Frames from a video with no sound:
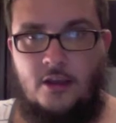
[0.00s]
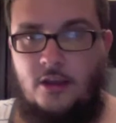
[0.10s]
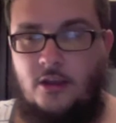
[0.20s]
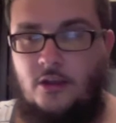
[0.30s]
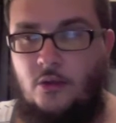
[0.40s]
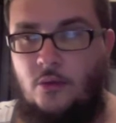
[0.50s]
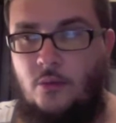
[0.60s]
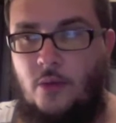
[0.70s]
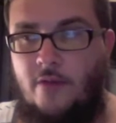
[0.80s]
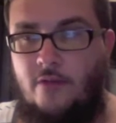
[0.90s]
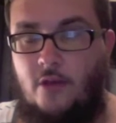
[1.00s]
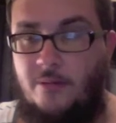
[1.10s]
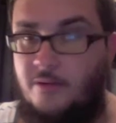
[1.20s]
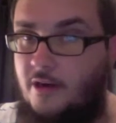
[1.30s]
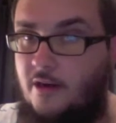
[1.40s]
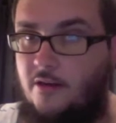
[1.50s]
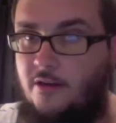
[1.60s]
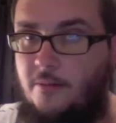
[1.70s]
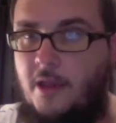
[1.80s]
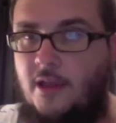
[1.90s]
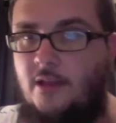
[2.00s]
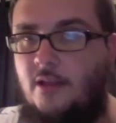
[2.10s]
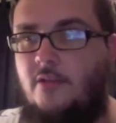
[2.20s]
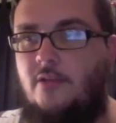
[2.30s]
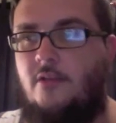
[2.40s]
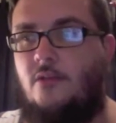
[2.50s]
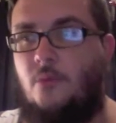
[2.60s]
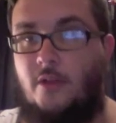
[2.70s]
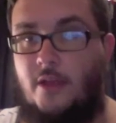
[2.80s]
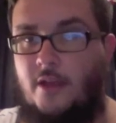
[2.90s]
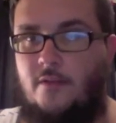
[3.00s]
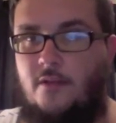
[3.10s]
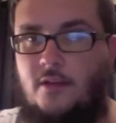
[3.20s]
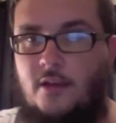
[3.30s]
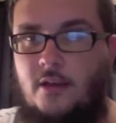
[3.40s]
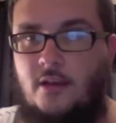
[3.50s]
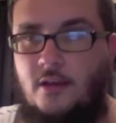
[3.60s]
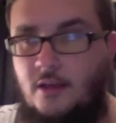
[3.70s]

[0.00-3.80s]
You have to open your ears, sit back, and listen to what they have to say.